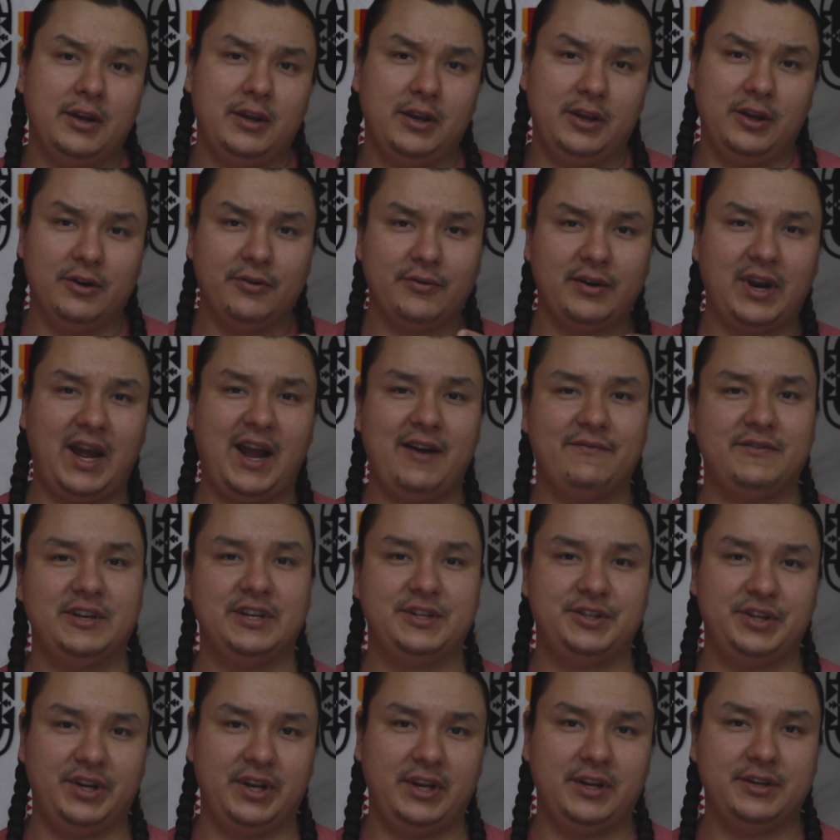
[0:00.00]
You don't have to
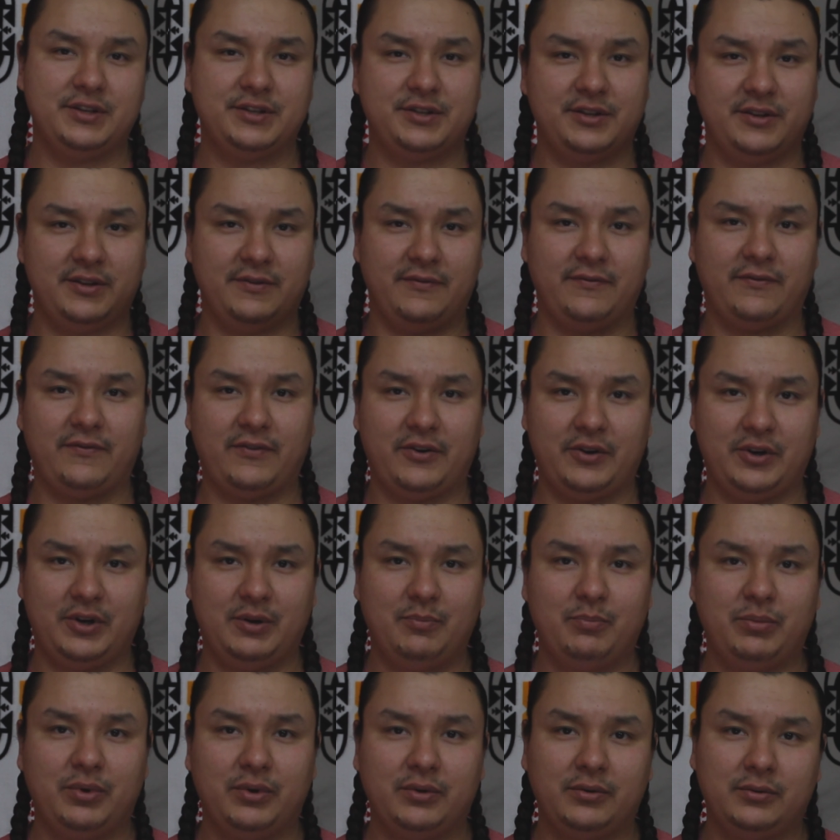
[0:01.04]
change the
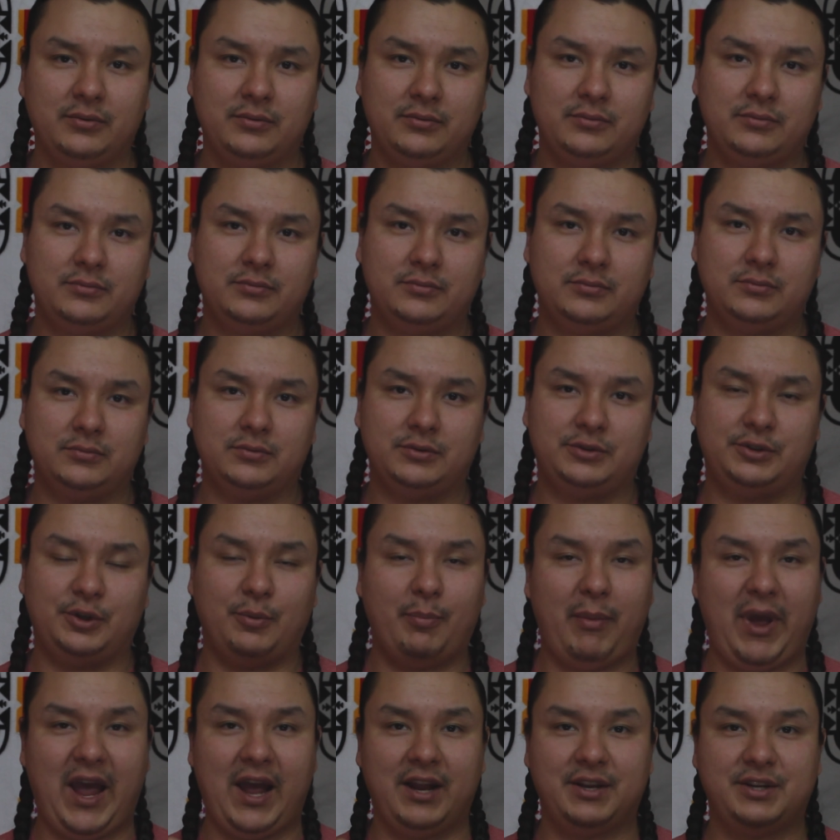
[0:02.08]
verb to
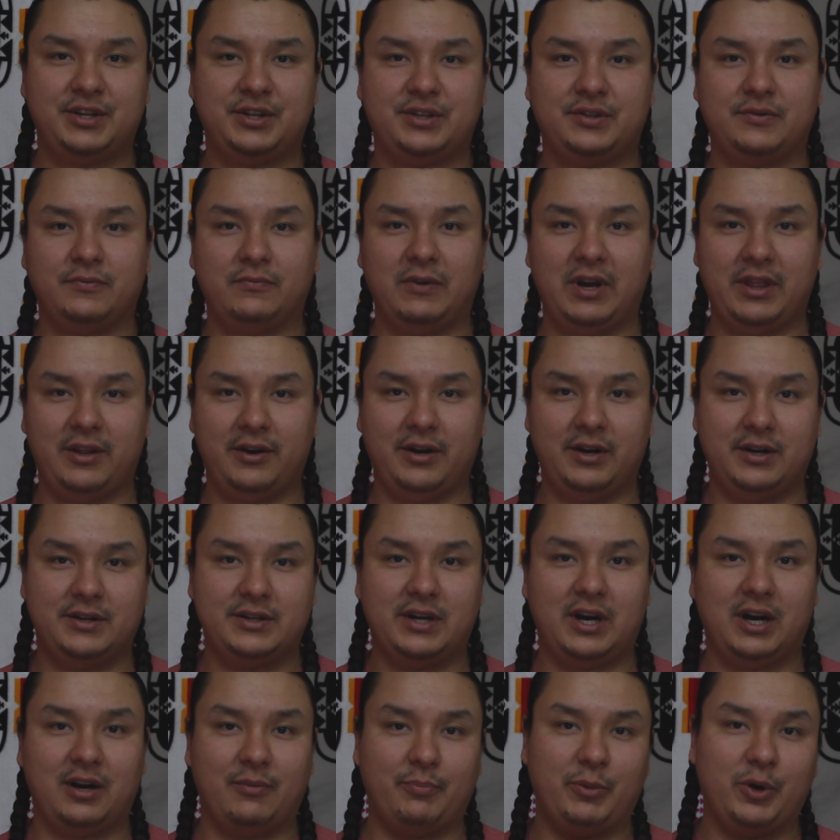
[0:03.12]
match whether you're
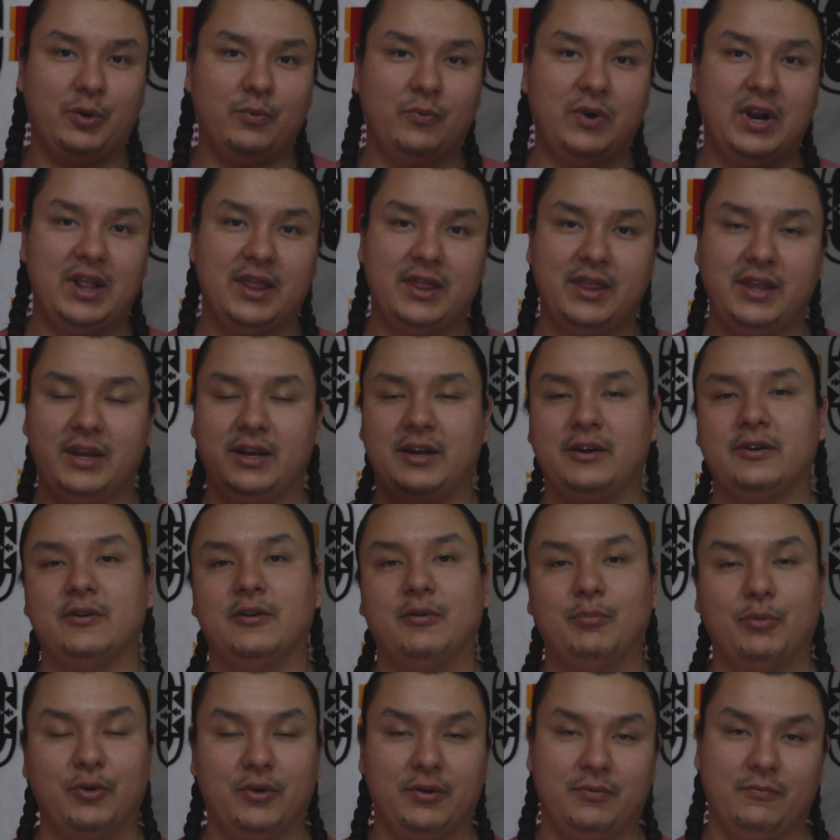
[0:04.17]
talking about one thing
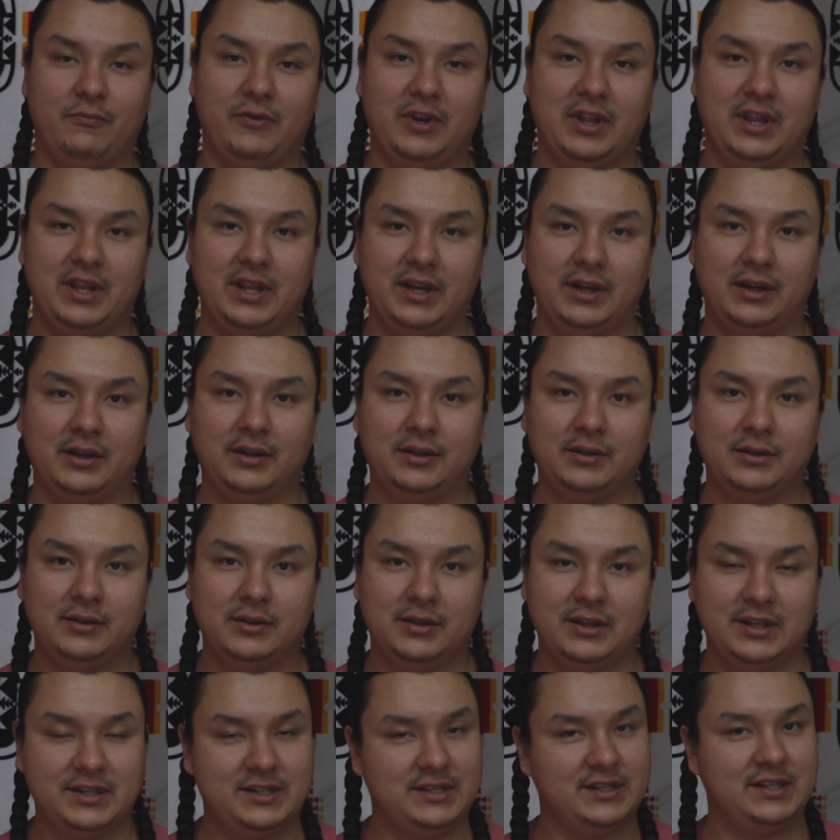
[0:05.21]
or more than one thing.
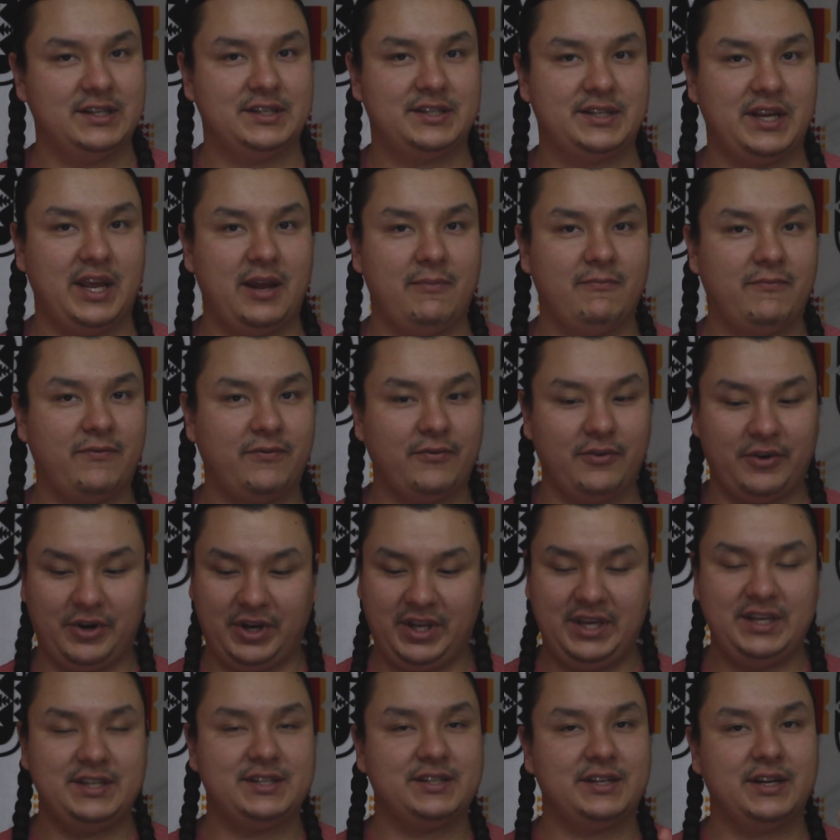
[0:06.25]
This is the same for
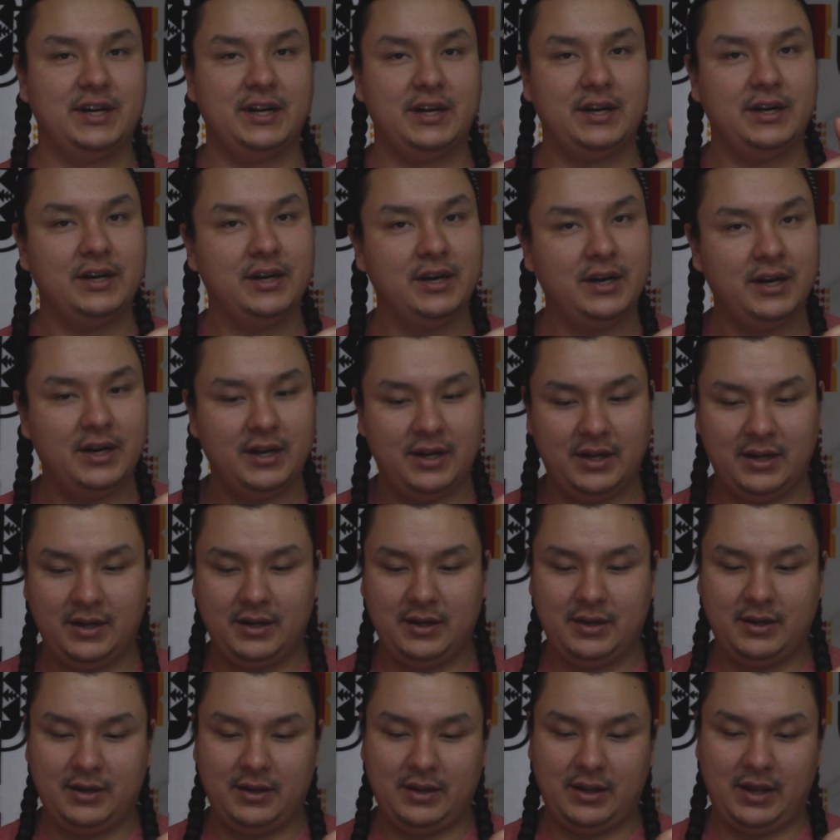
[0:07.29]
Giskan
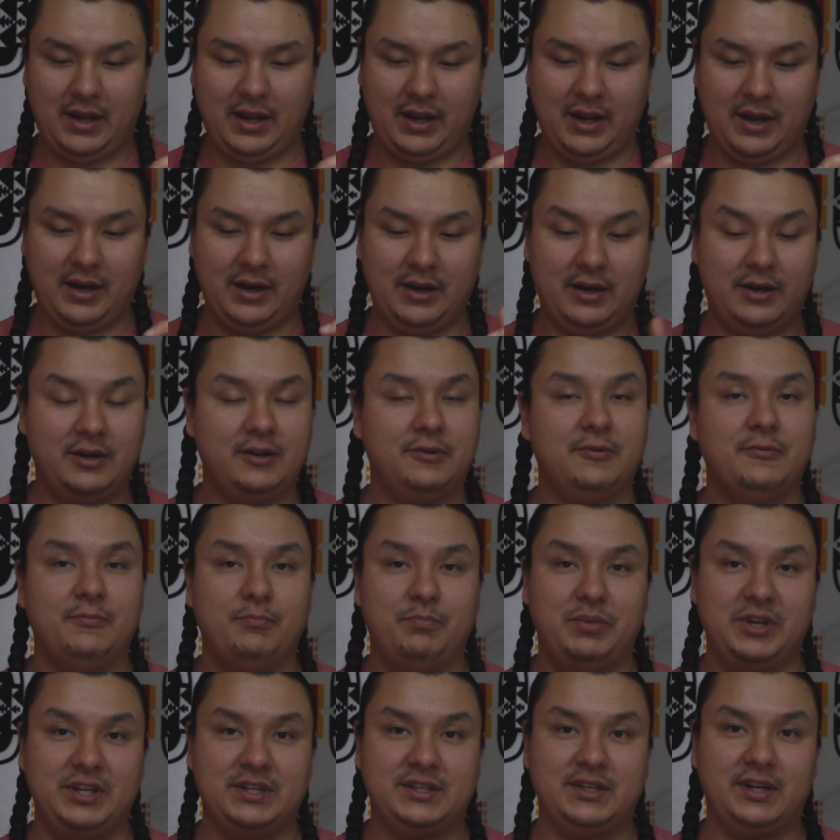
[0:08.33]
and
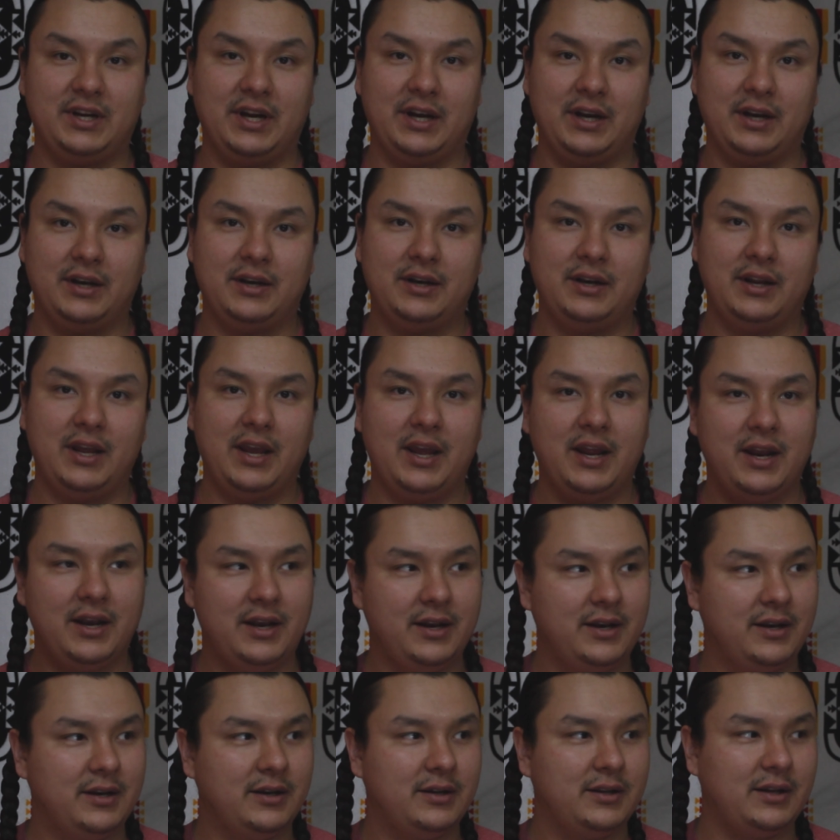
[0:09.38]
Biskan.
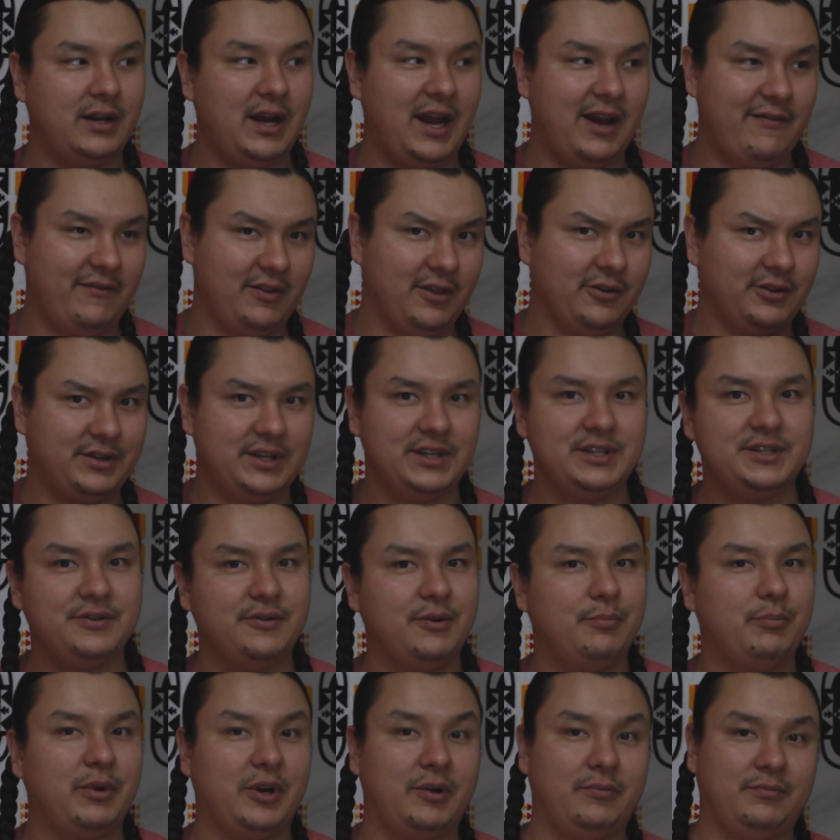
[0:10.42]
And I haven't looked into
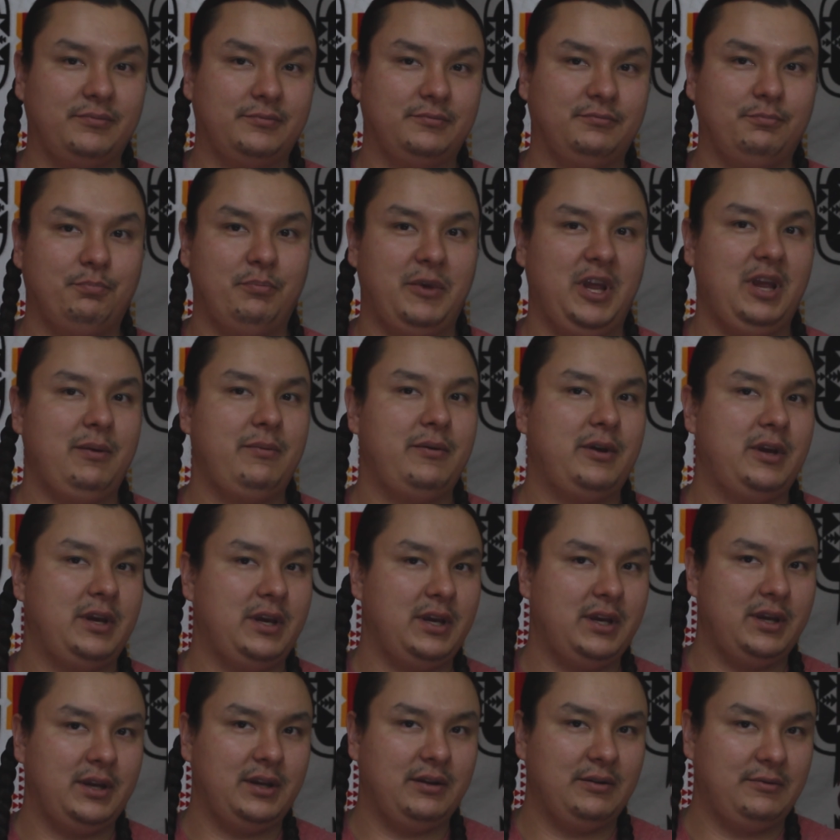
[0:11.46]
it, but
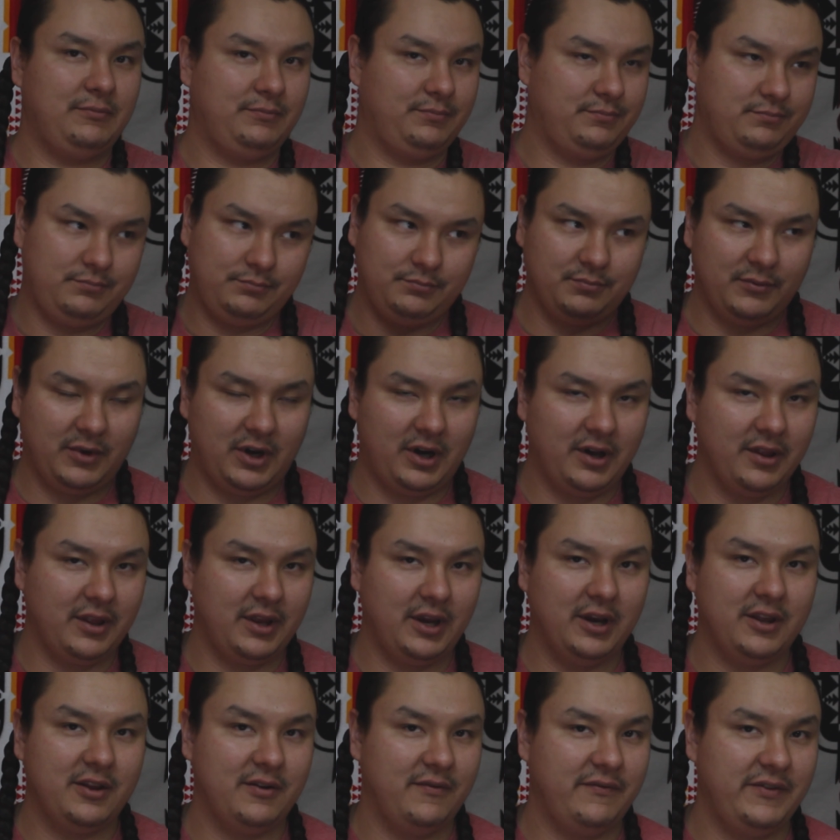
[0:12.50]
maybe all
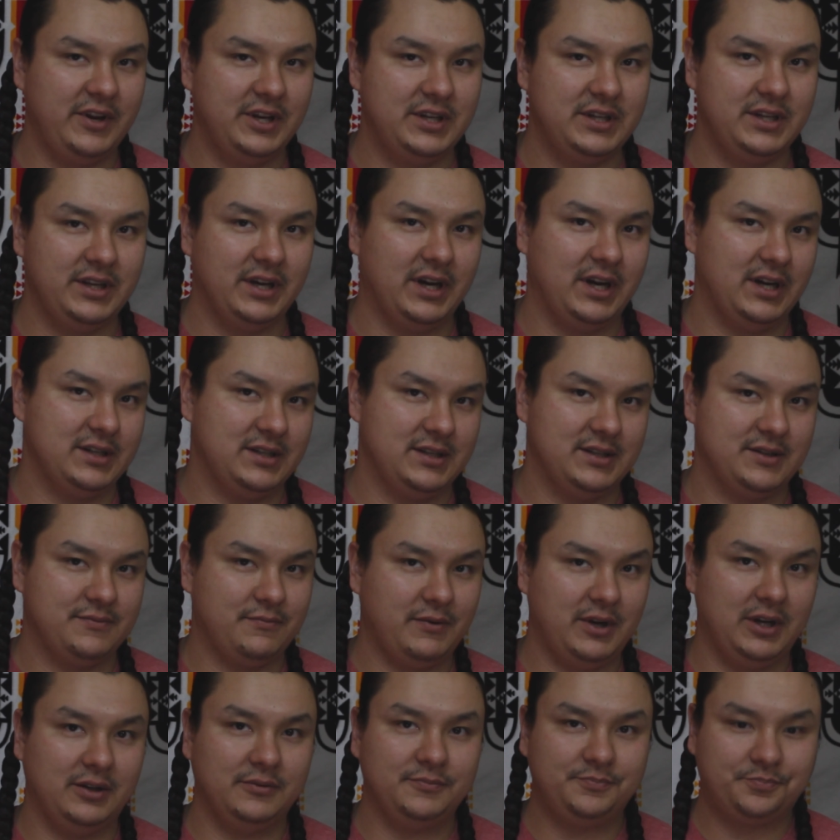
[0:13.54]
the other VTIs as
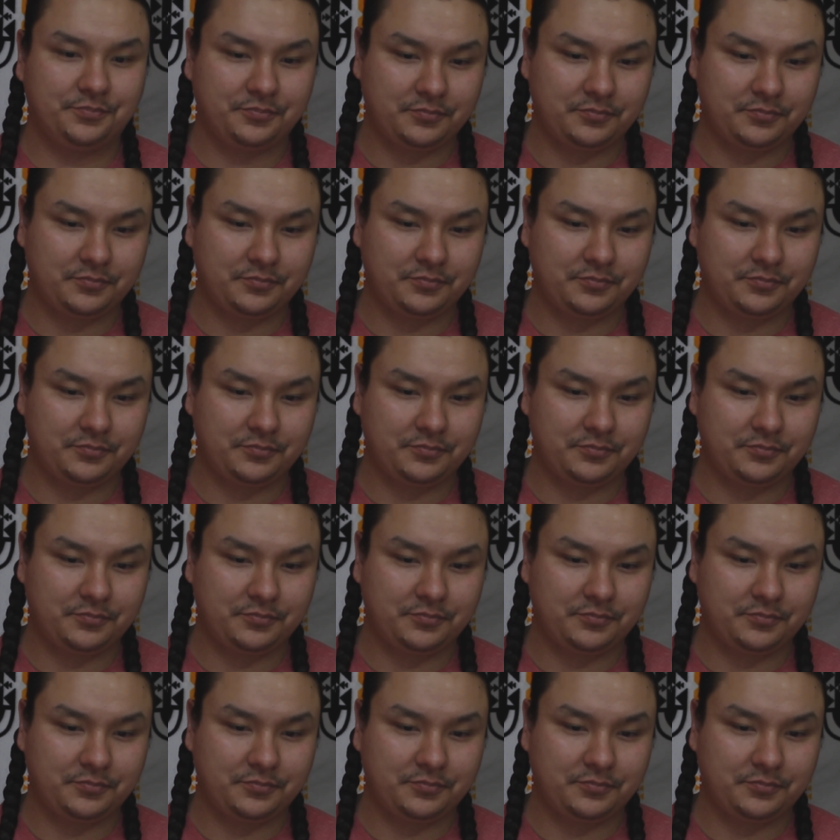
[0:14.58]
well.